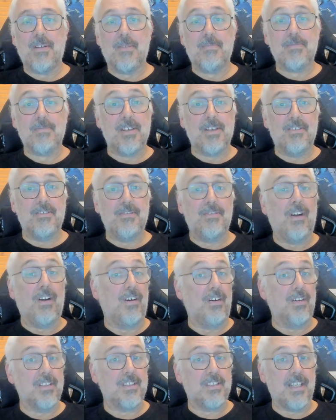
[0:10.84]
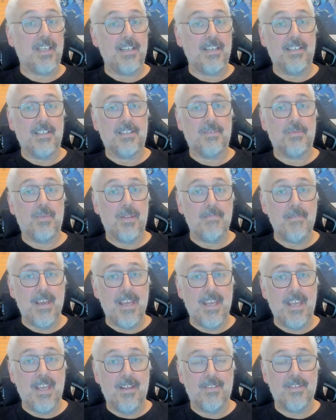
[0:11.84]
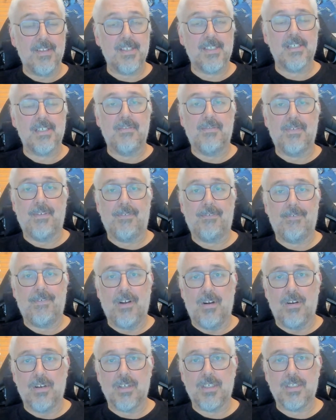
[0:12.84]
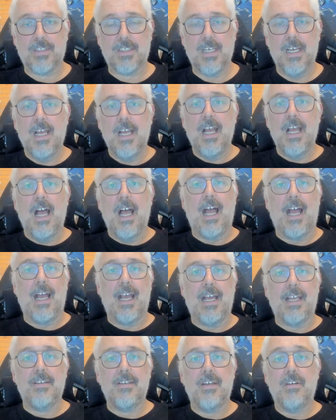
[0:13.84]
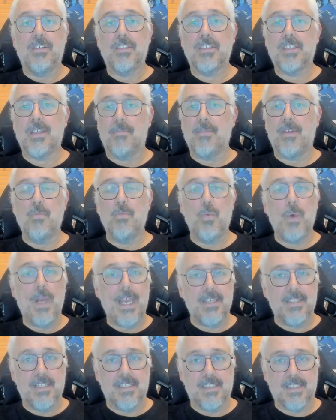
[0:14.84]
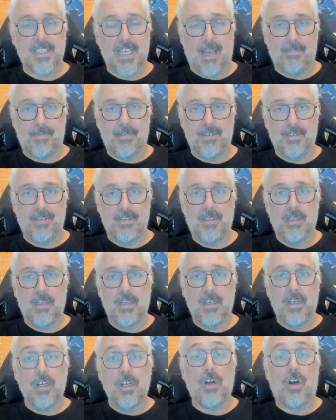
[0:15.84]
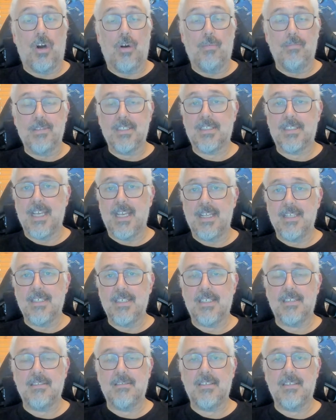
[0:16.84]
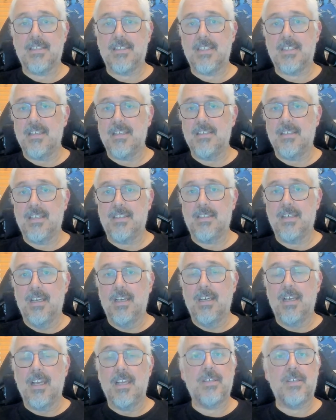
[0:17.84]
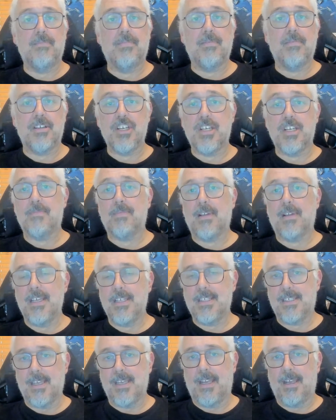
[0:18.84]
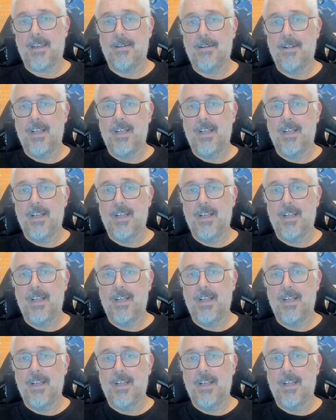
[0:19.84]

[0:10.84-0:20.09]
episode of Hot Takes with me, the Silver Fox. And something weird has happened. Common sense has descended into British policing.